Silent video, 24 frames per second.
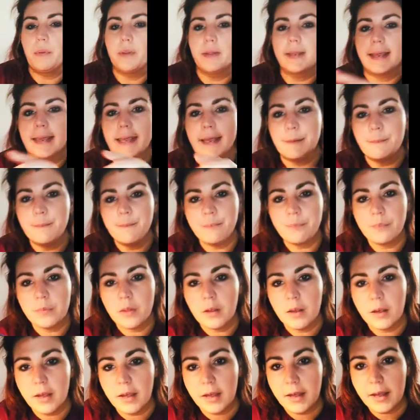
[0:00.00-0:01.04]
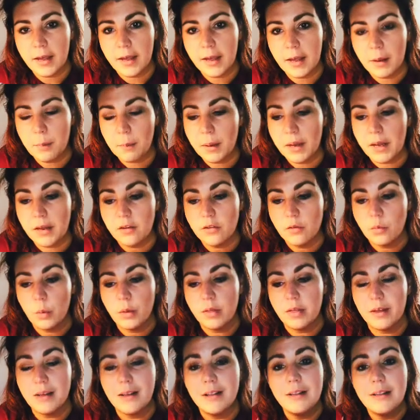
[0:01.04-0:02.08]
again, is with
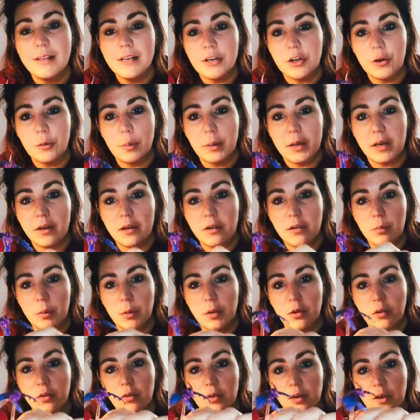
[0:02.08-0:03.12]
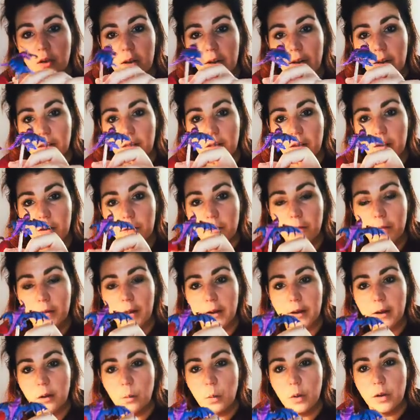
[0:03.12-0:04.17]
a clear base because they're like the
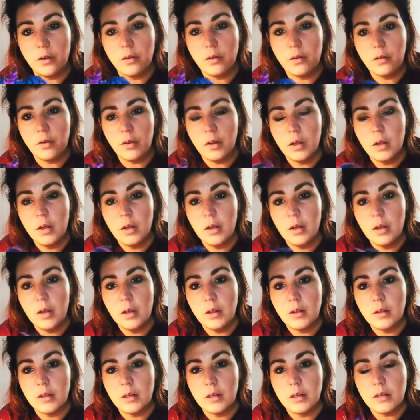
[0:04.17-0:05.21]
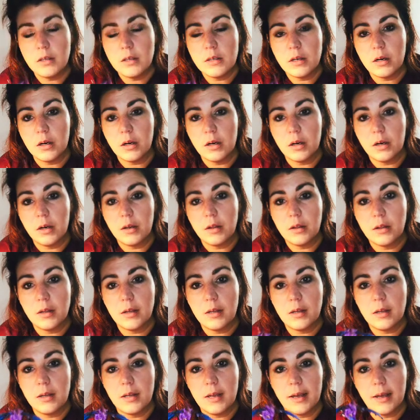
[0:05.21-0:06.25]
flying ones. These are
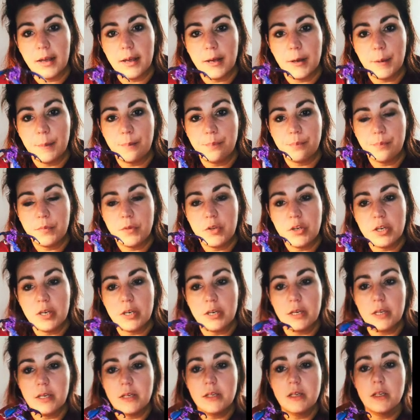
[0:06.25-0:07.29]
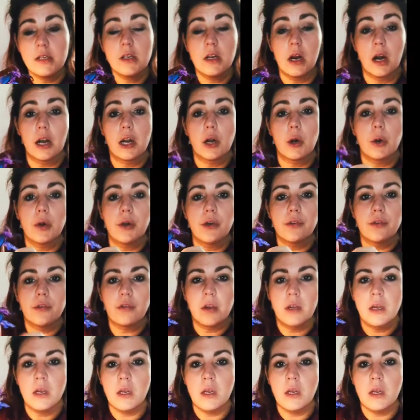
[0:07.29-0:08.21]
the Tyrannid gargoyles.